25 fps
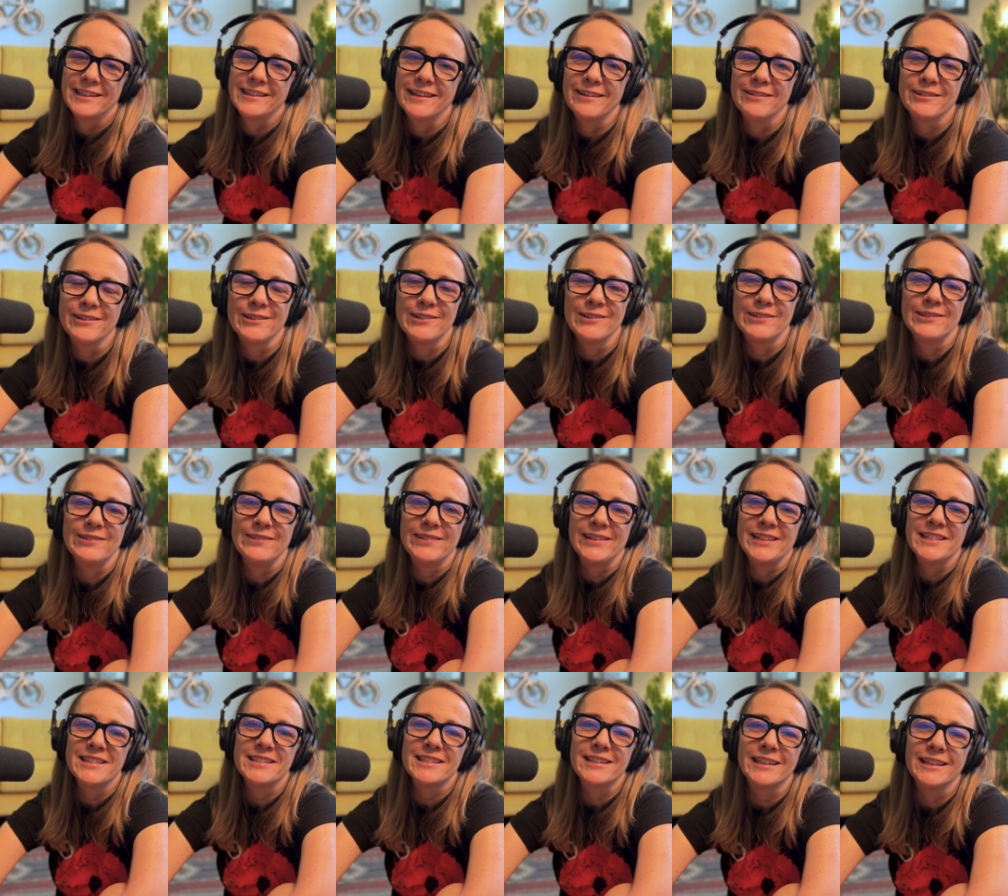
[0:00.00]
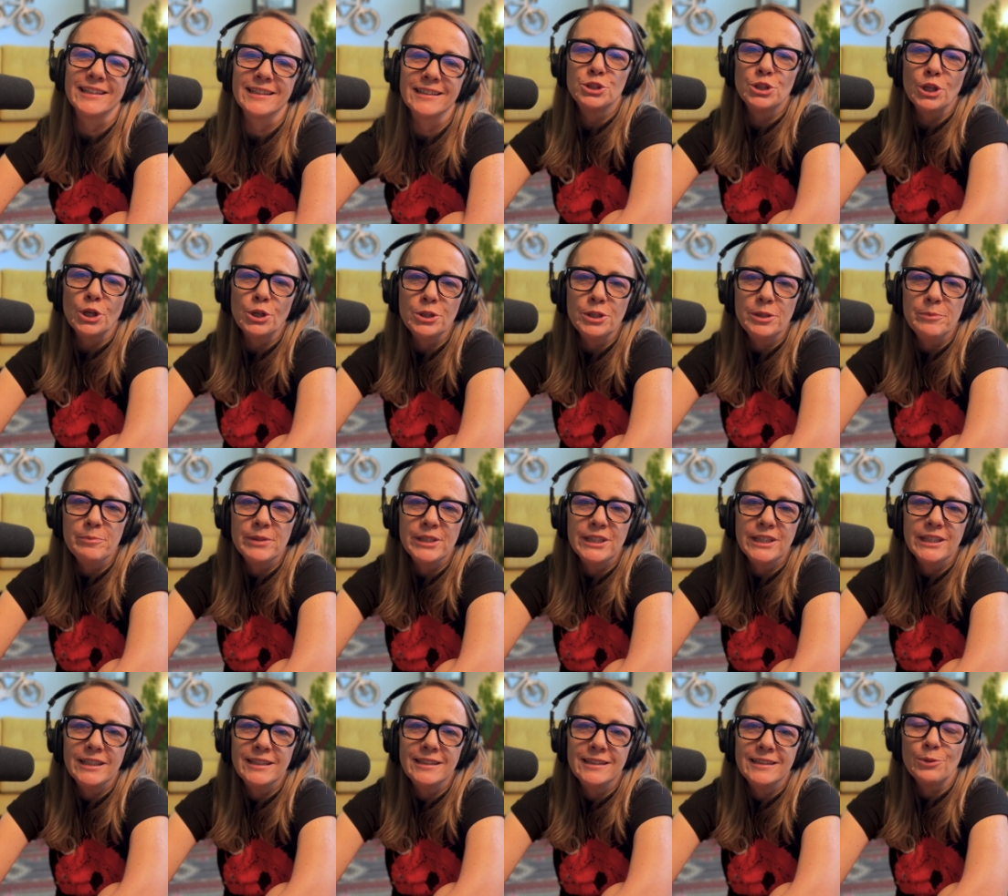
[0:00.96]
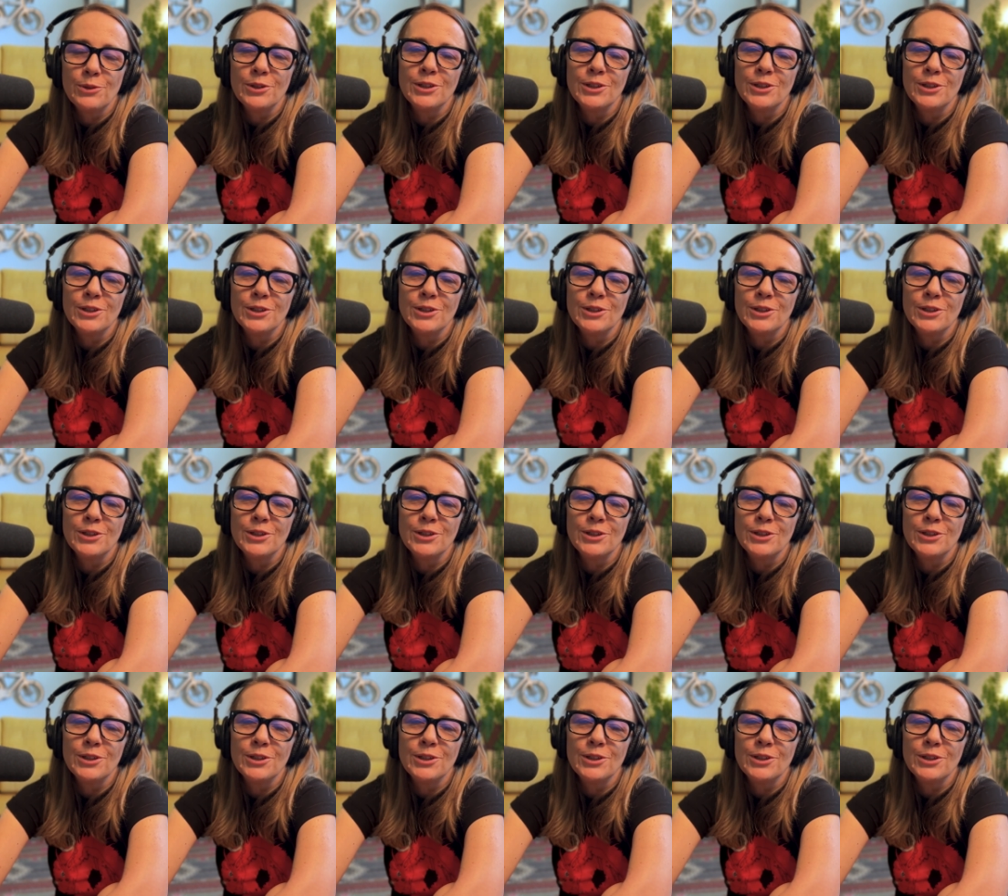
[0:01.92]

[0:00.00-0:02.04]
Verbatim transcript: and they were always like, John and me,